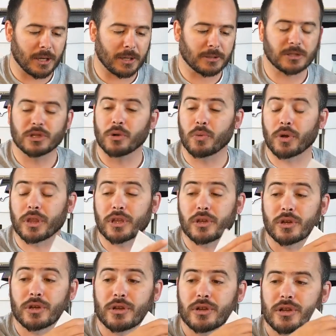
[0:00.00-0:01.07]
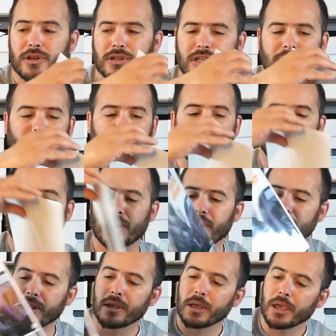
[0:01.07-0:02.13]
Still really good. Definitely read
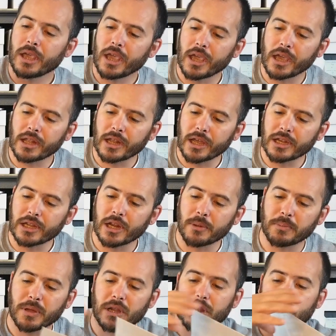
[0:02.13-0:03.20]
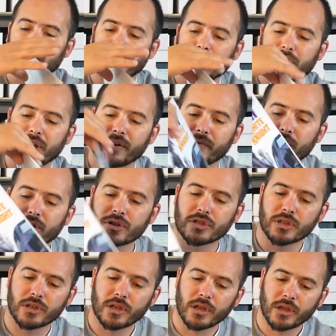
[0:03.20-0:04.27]
it. And I ended up getting the B
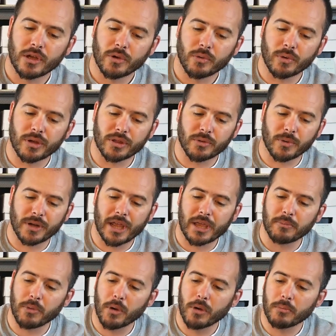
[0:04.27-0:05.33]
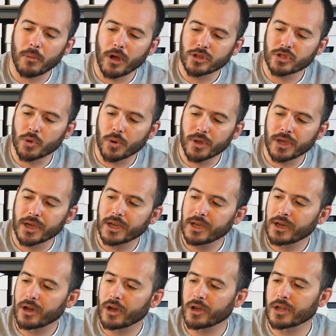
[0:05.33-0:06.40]
covers with Renee Montoya
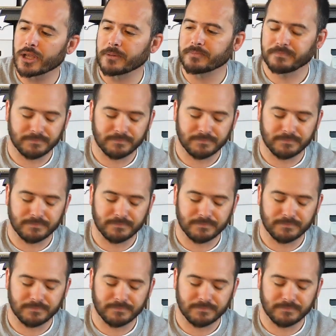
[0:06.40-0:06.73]
on it.